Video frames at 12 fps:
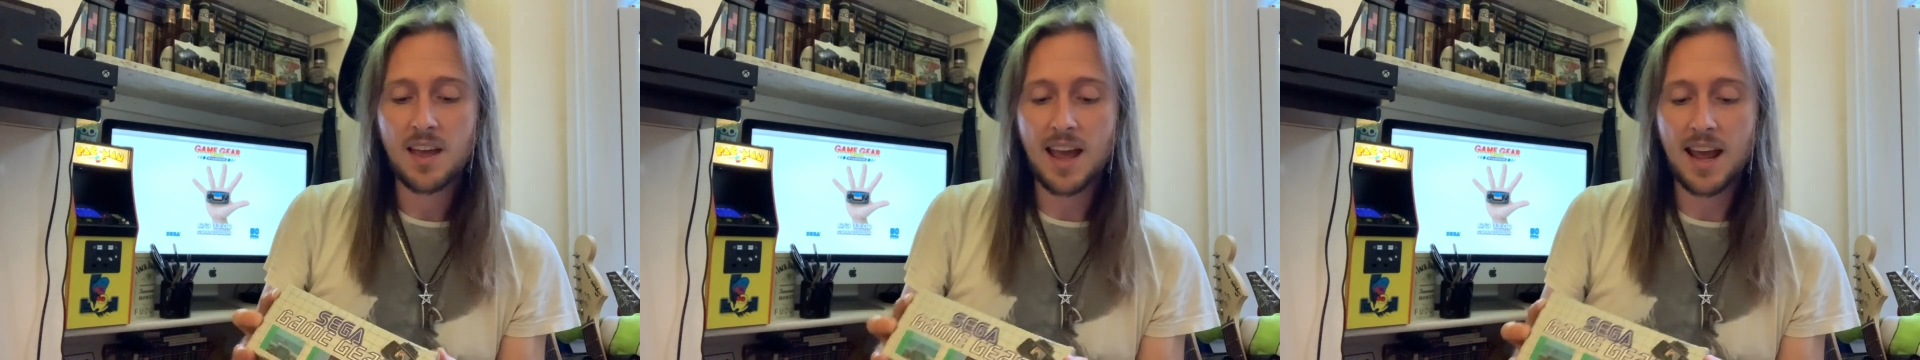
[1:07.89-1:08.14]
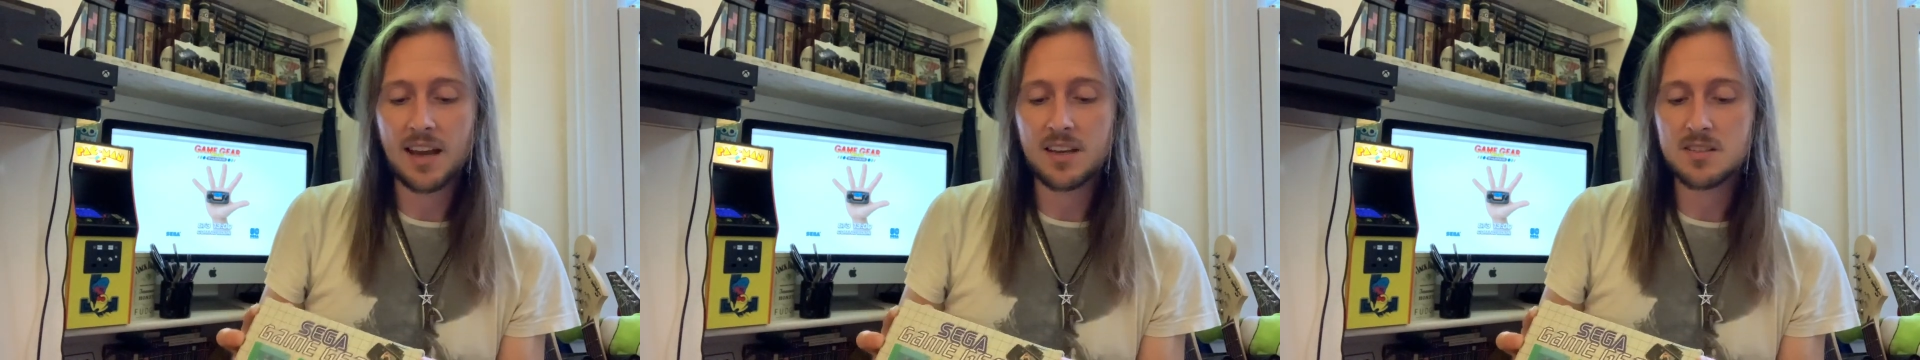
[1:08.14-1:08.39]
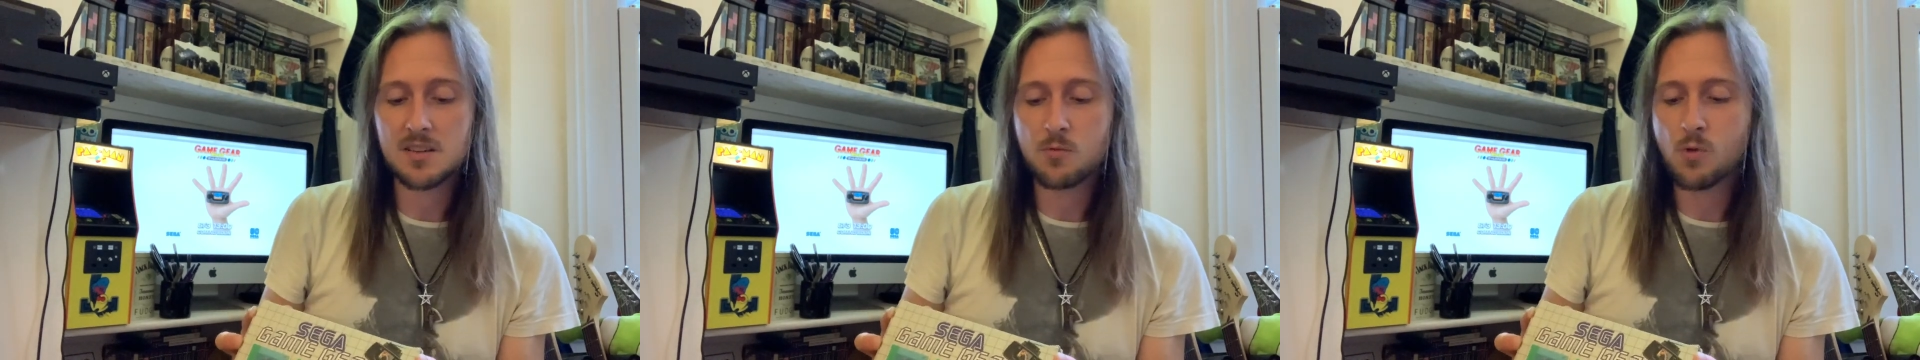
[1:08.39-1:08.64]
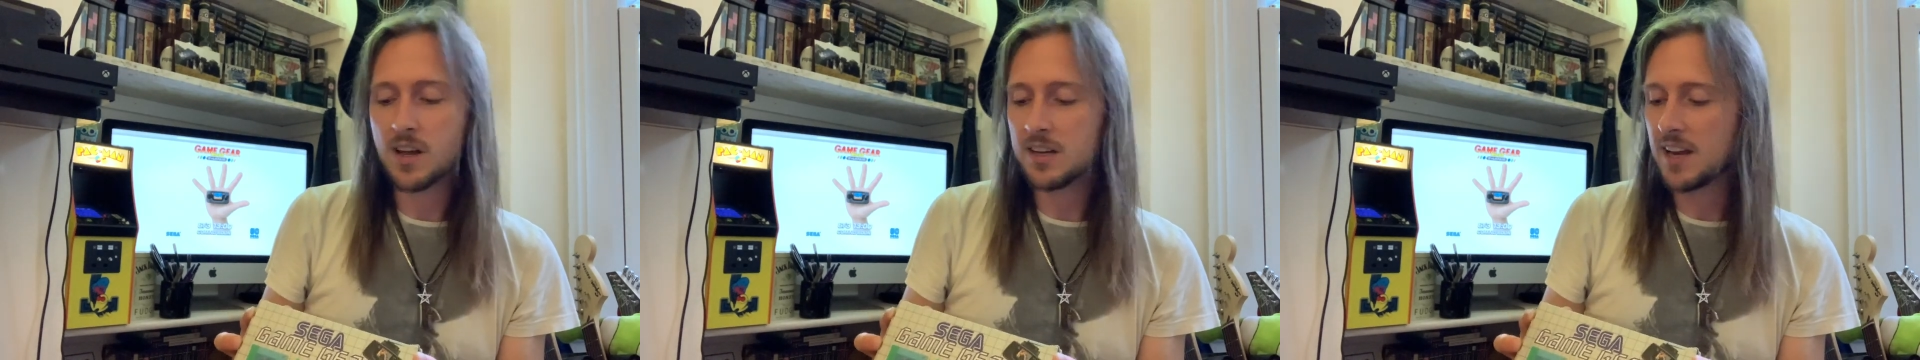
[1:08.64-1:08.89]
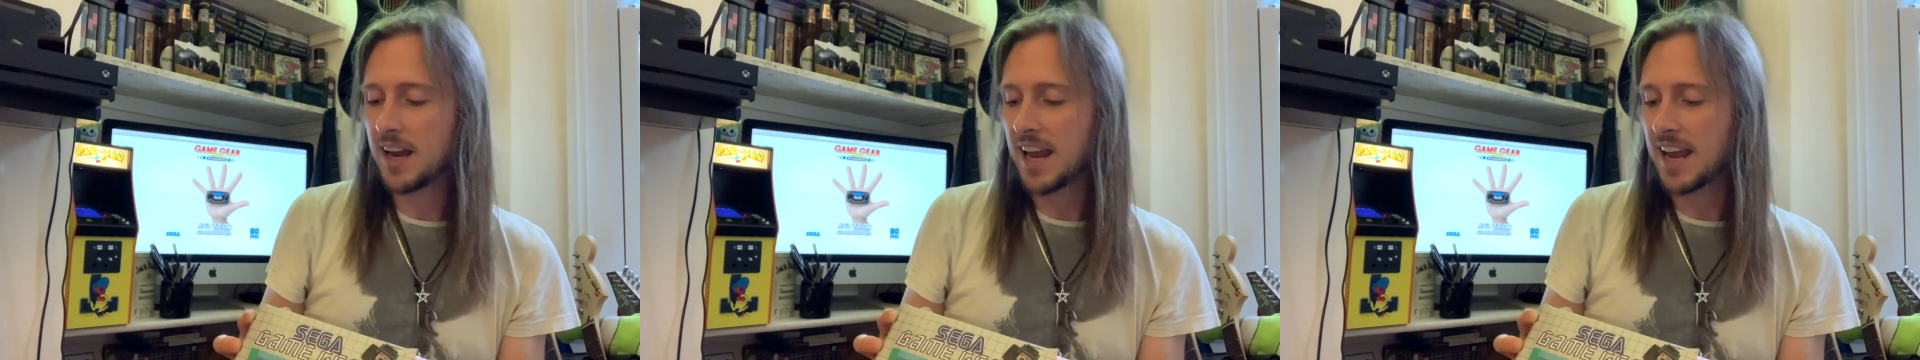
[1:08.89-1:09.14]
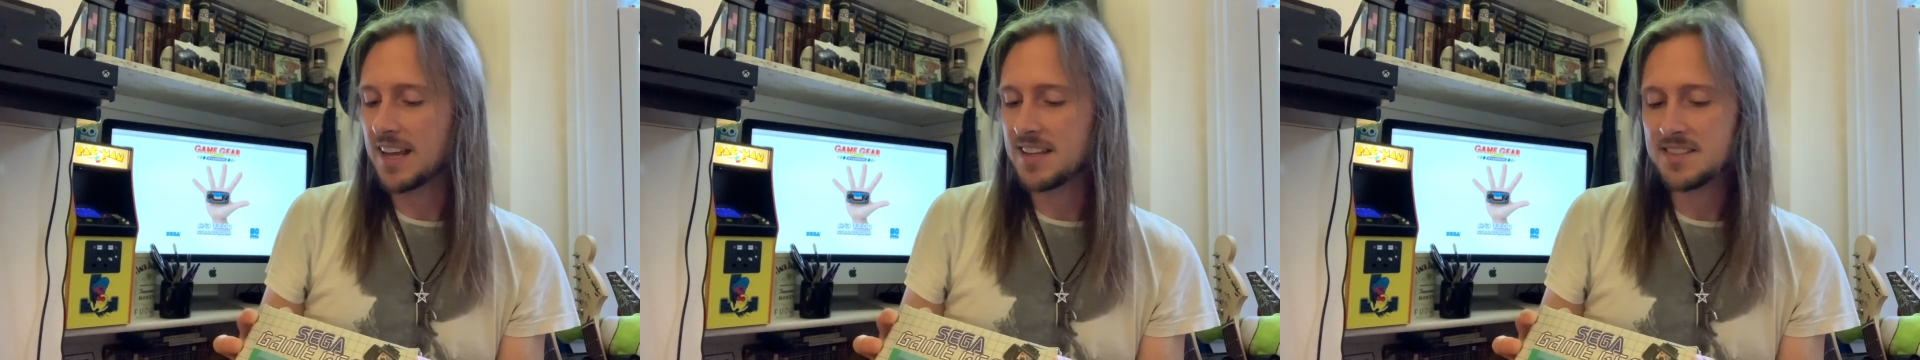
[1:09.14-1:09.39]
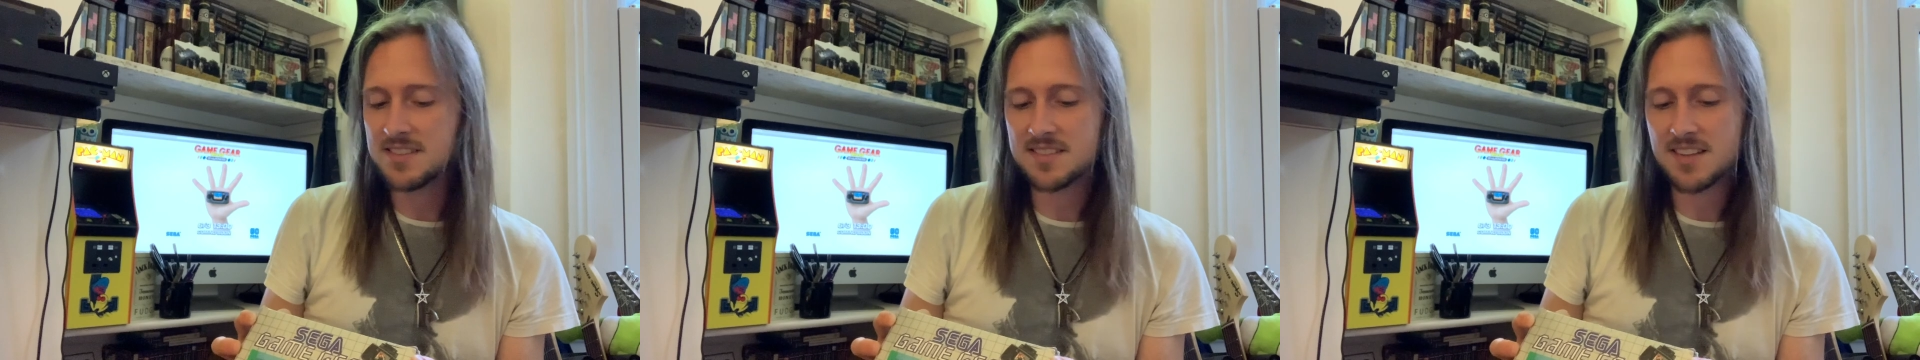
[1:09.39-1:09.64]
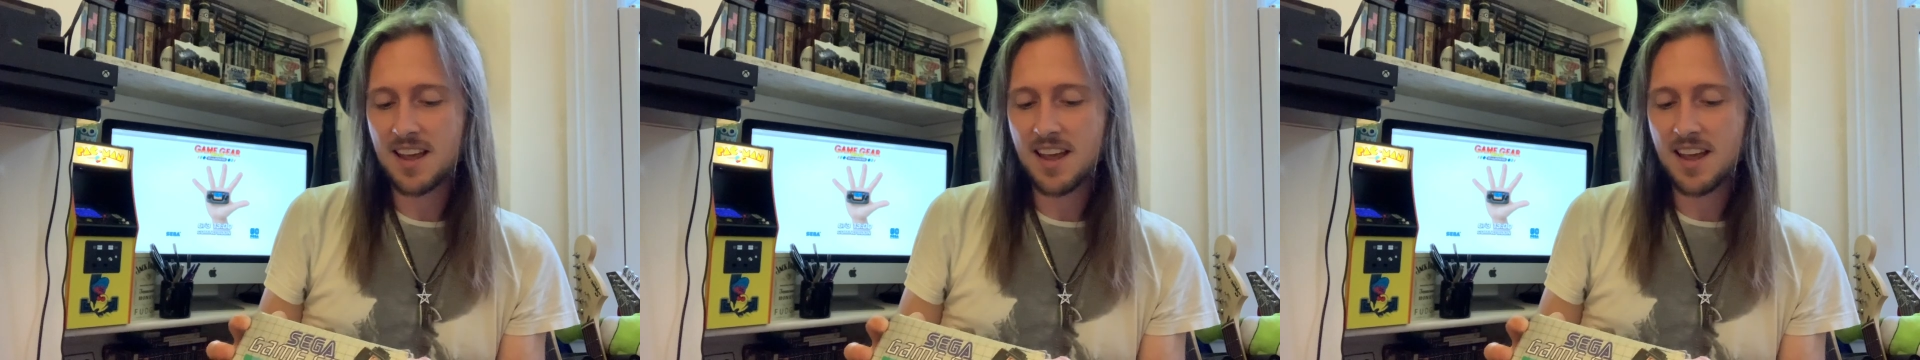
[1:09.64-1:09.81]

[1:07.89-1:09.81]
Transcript: and one is